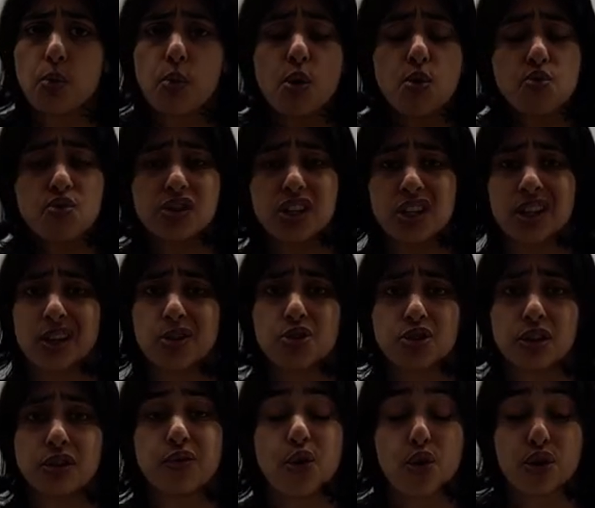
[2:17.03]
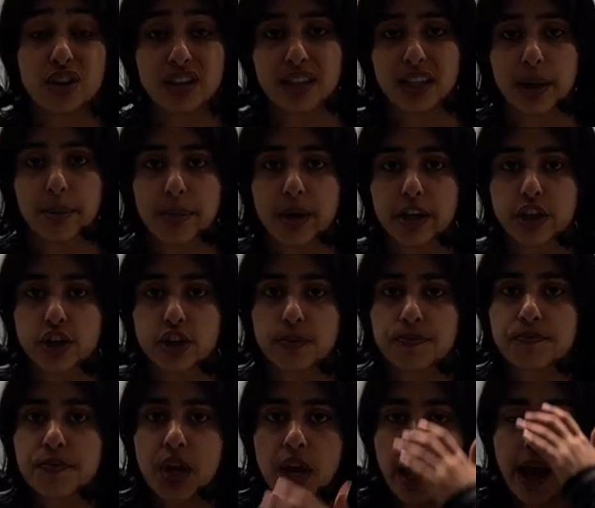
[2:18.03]
won't really lose your focus that much.
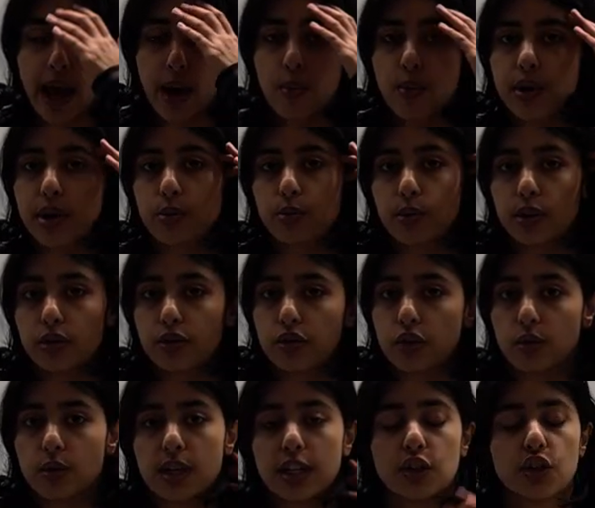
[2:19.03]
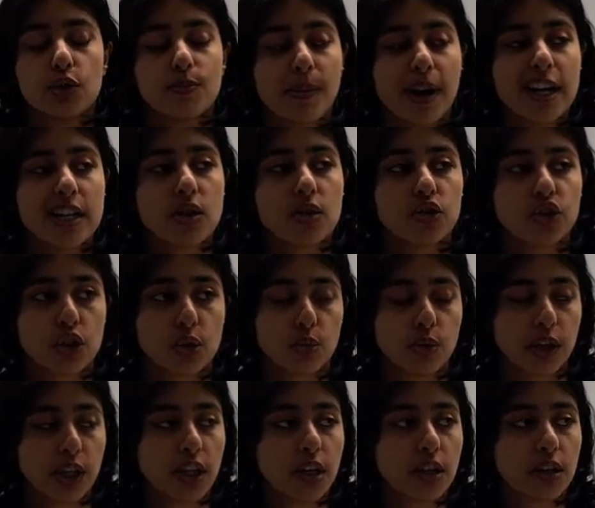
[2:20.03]
And what it will do is you might notice you're
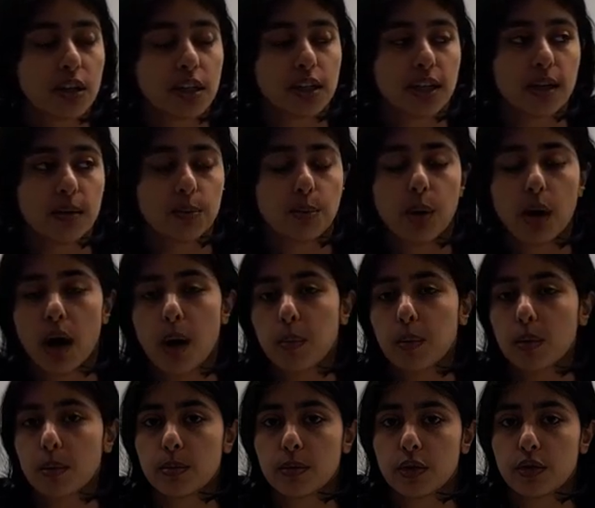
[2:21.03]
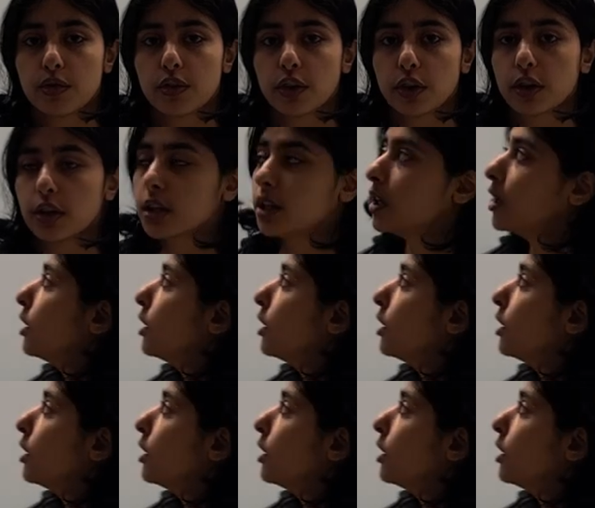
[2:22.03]
working on the same problem for